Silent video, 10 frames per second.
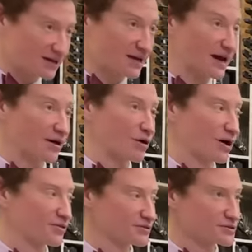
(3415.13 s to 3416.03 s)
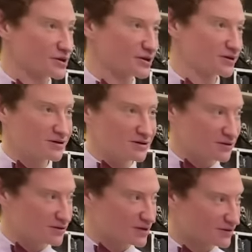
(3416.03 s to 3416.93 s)
and how hot those are,
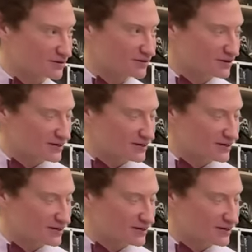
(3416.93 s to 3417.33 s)
you can,